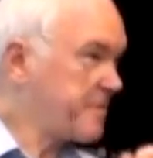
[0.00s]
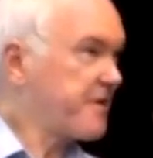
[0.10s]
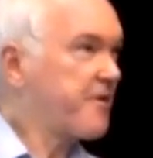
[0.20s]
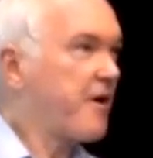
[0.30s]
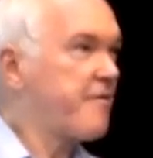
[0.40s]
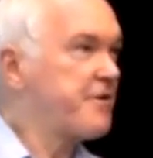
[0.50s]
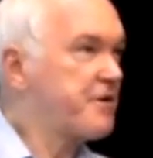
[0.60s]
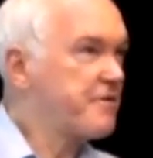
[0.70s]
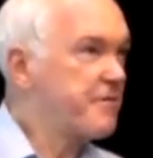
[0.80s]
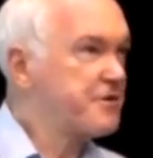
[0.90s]
Smith, Harvard
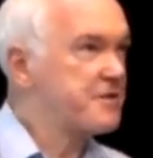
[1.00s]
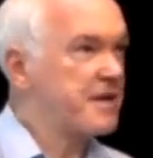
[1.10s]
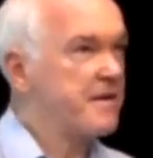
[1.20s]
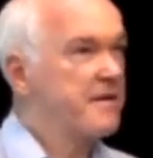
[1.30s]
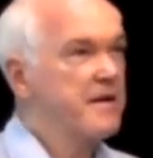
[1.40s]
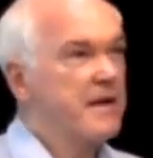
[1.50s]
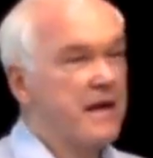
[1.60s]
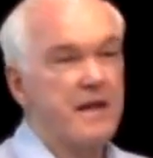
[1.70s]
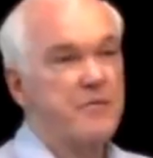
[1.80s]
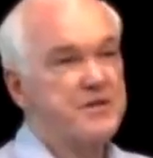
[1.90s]
University.
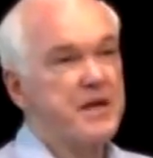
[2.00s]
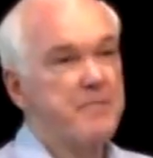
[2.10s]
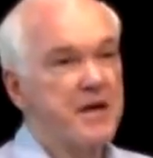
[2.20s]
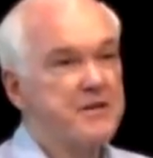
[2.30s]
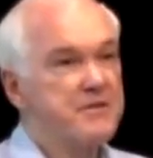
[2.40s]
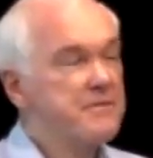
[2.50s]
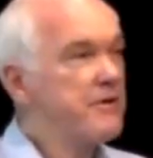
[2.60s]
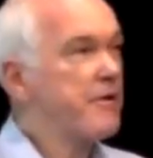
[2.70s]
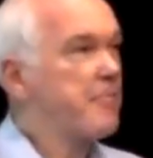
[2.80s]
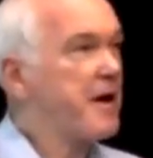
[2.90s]
In other words, that means
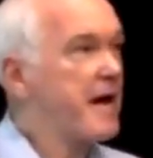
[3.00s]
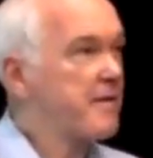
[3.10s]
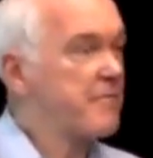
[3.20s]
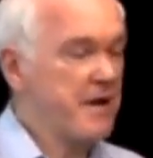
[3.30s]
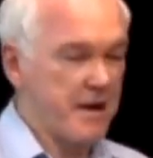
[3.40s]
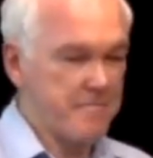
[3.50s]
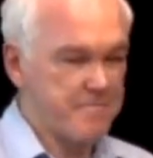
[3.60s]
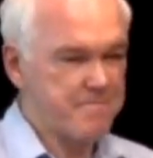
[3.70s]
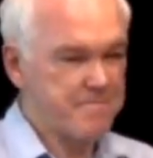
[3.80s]
you ought to buy it and read it.